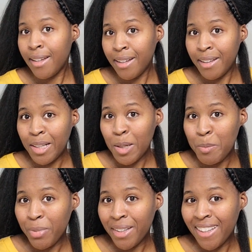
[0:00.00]
up.
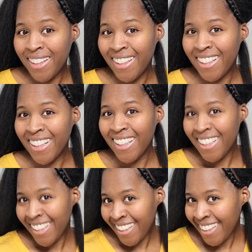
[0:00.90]

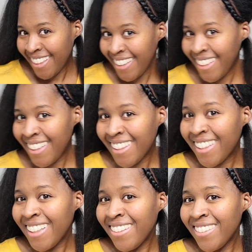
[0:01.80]
Ooh, it's
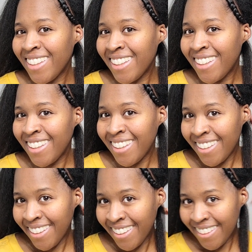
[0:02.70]
gonna be
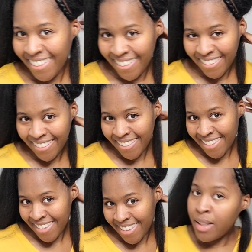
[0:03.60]
cute.
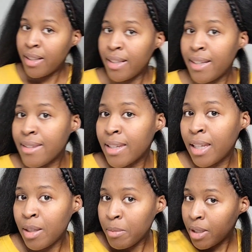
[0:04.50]
Let's
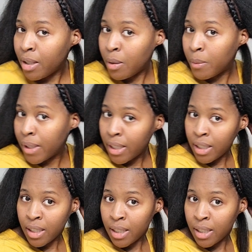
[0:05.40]
keep going.